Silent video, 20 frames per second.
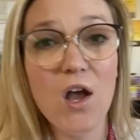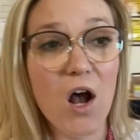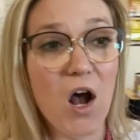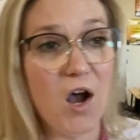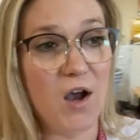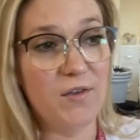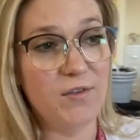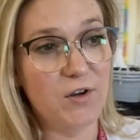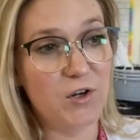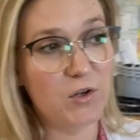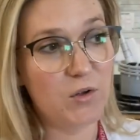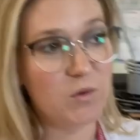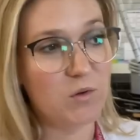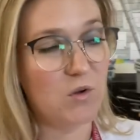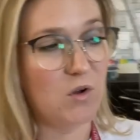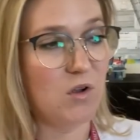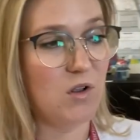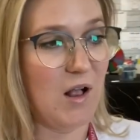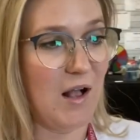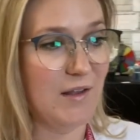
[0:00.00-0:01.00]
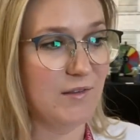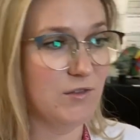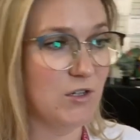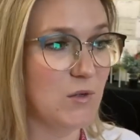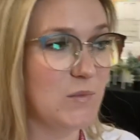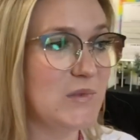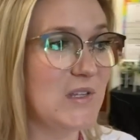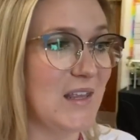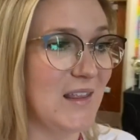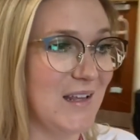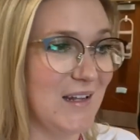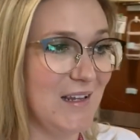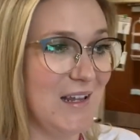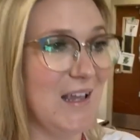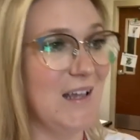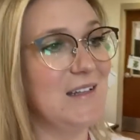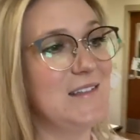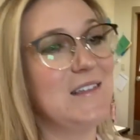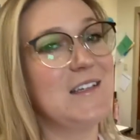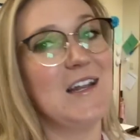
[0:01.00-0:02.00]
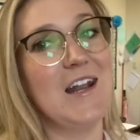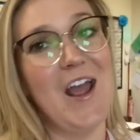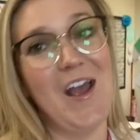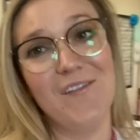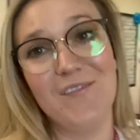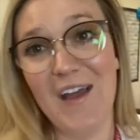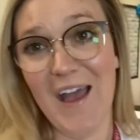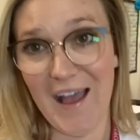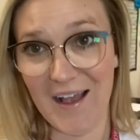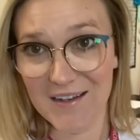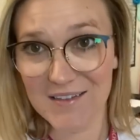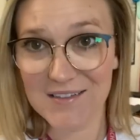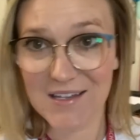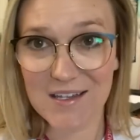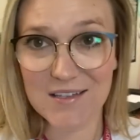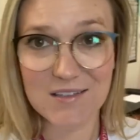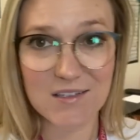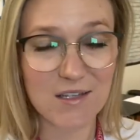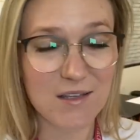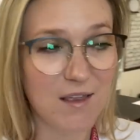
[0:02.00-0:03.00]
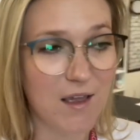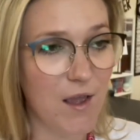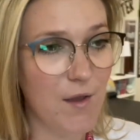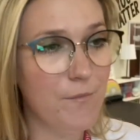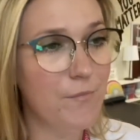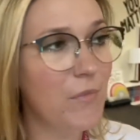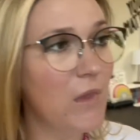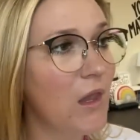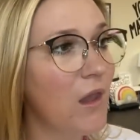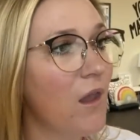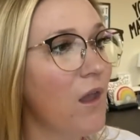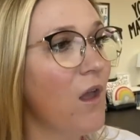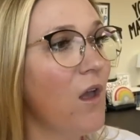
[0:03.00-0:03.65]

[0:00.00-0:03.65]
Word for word: on their Google Classrooms and then kids can have access to them